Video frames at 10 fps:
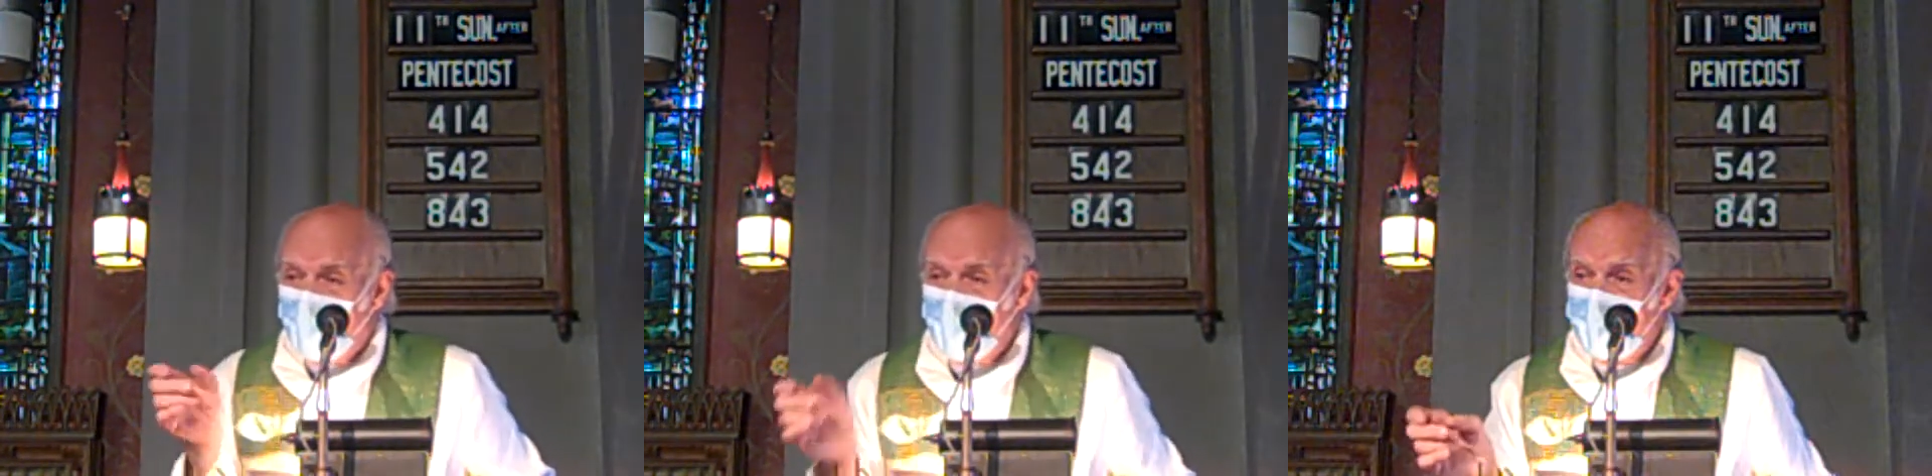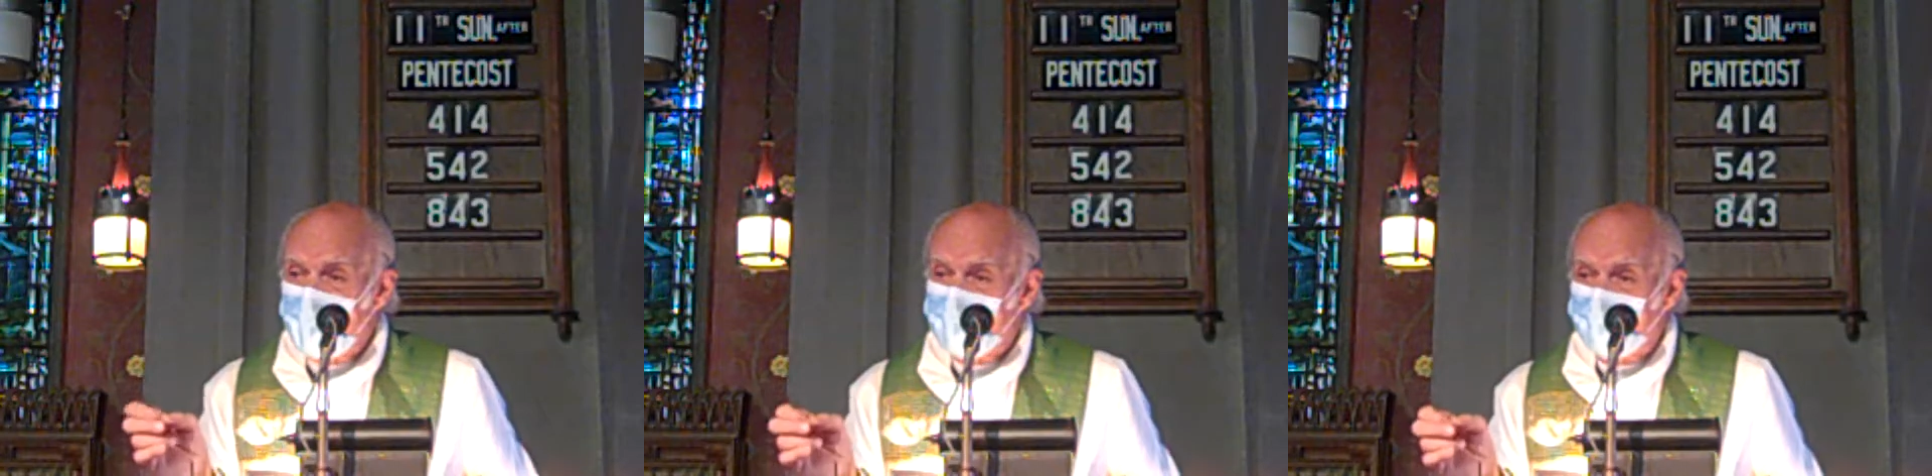
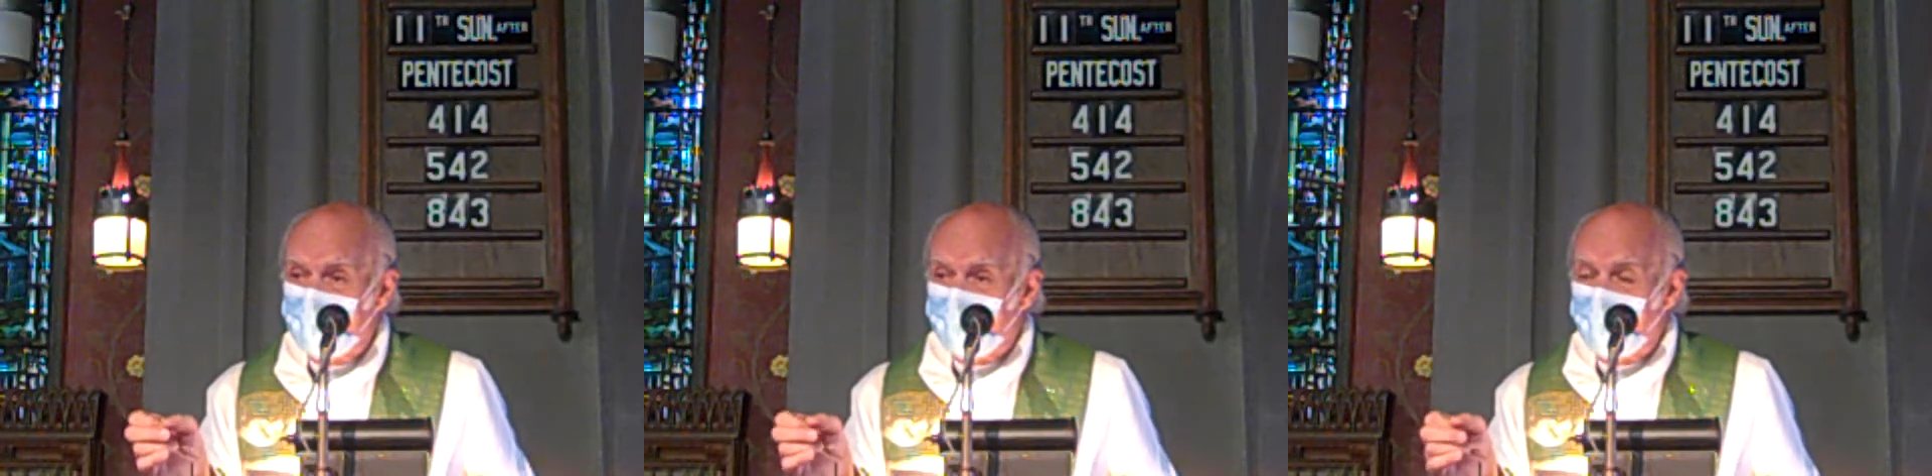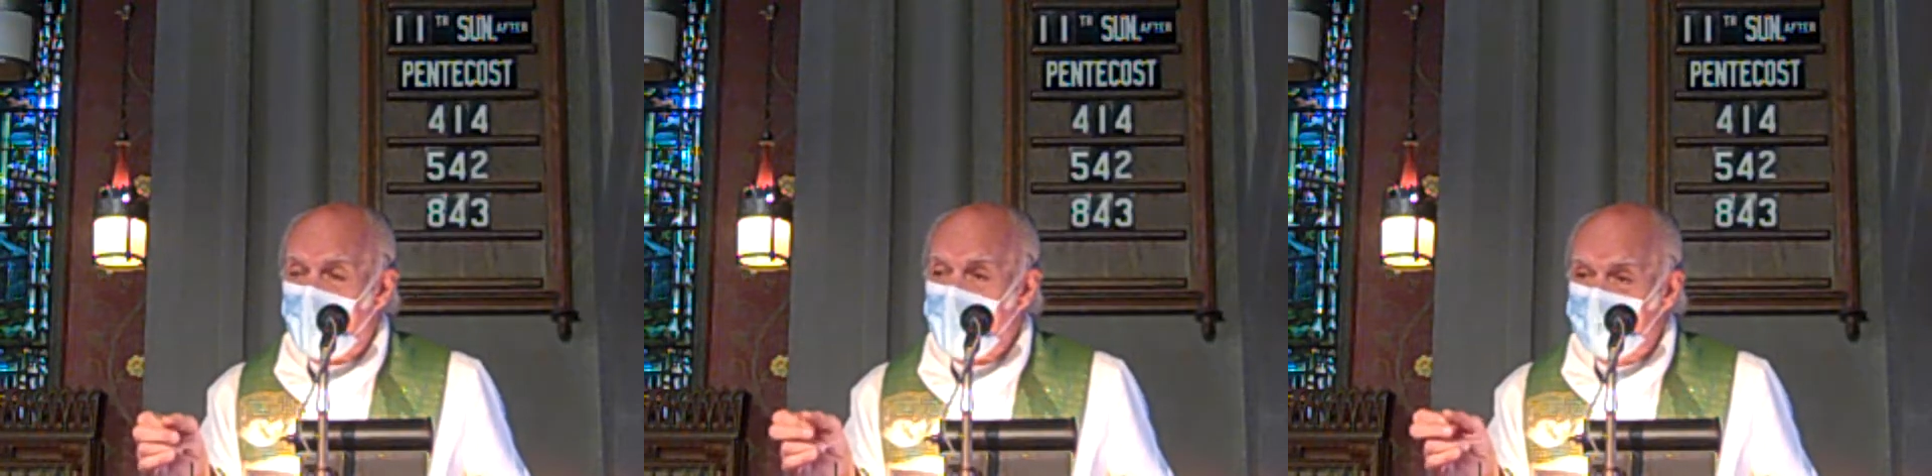where's the
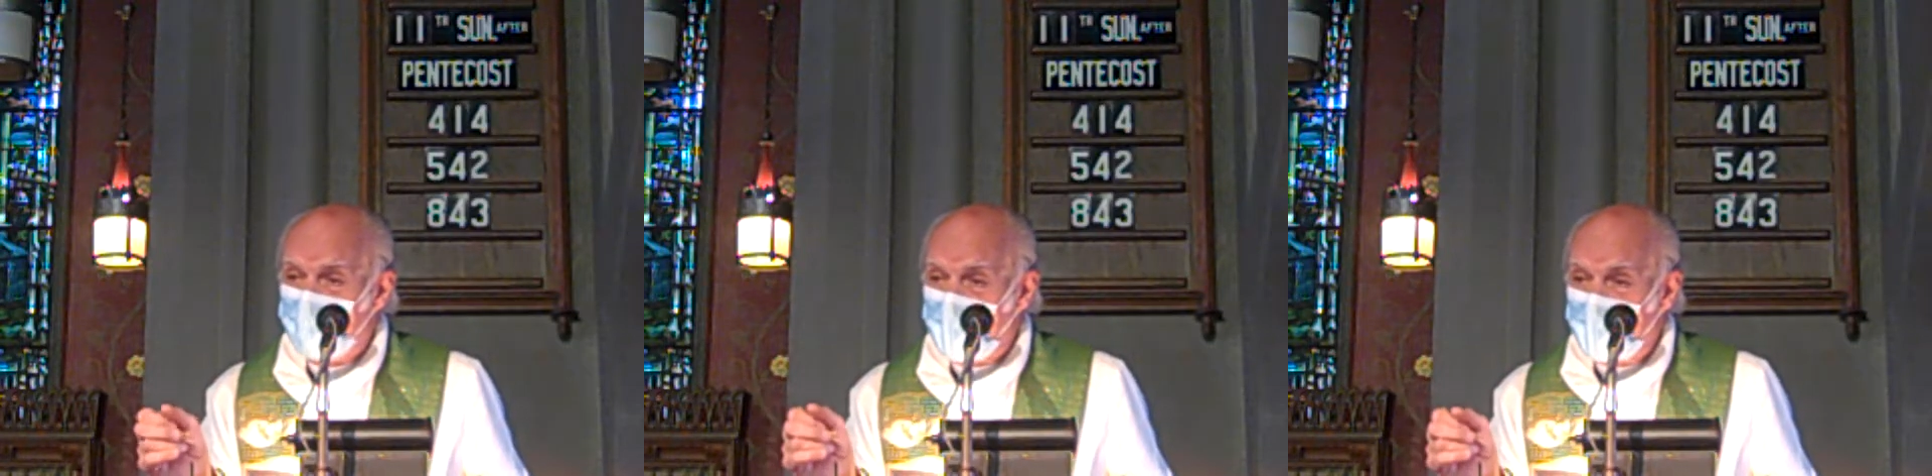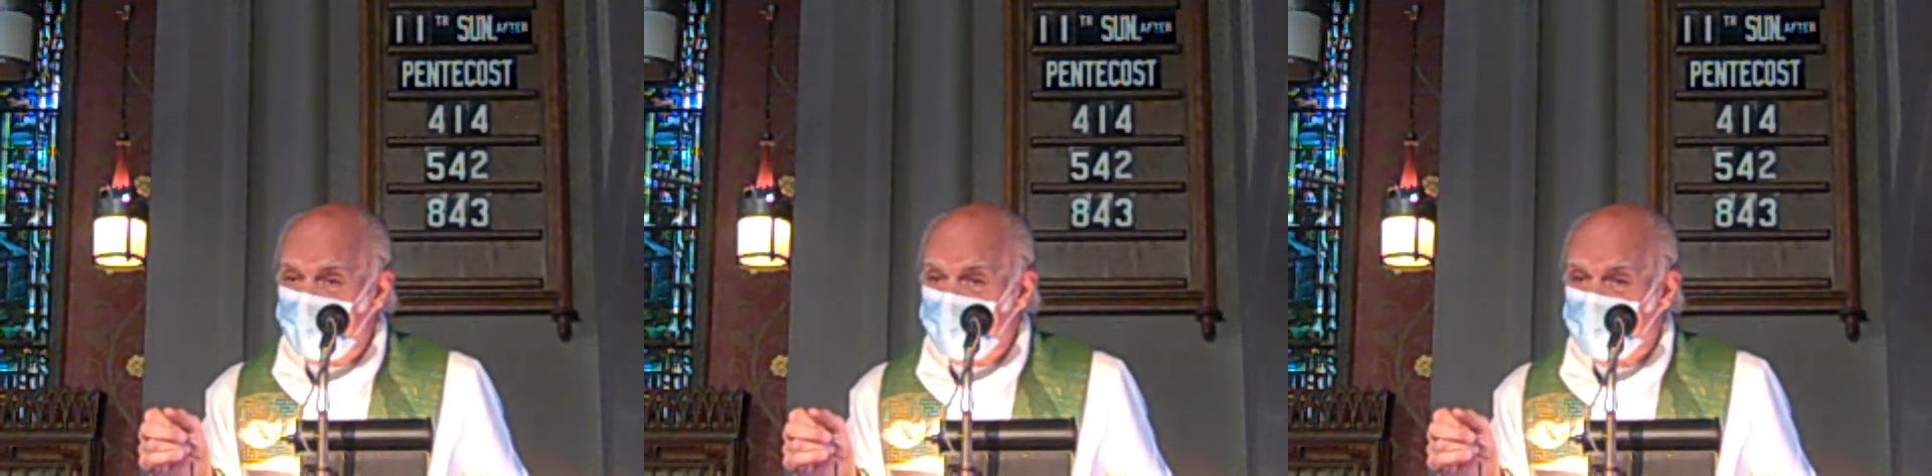rye
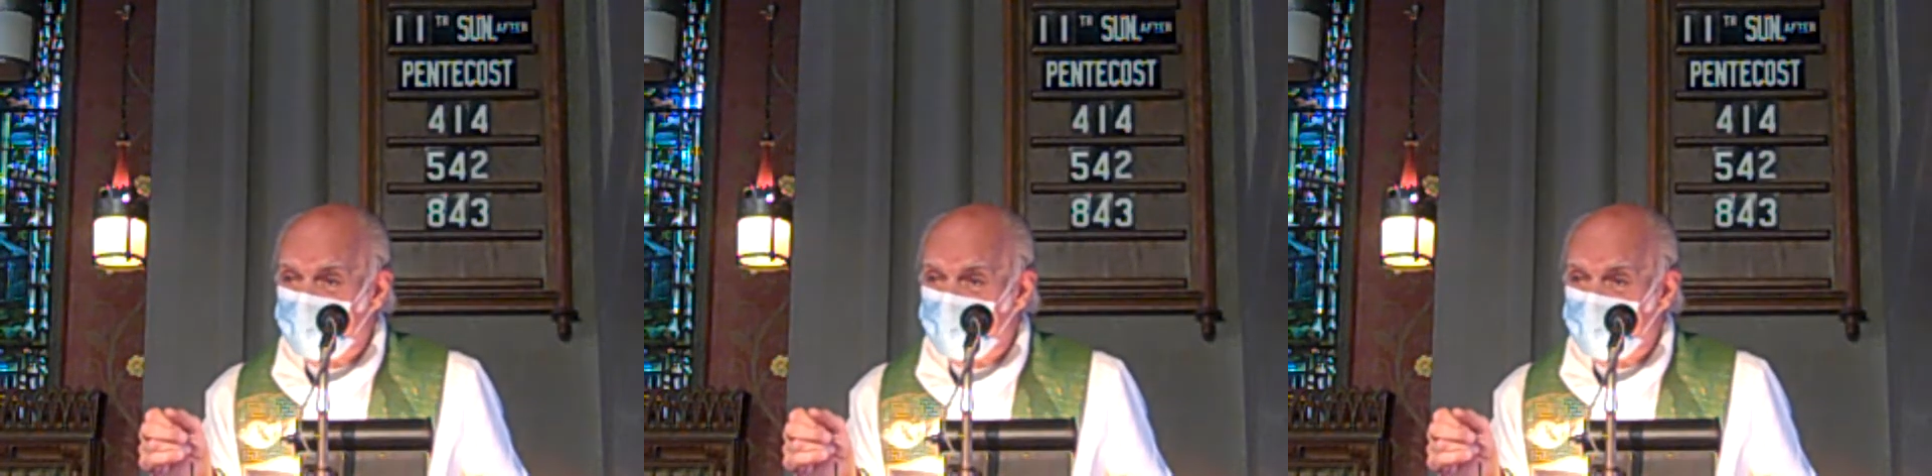bread?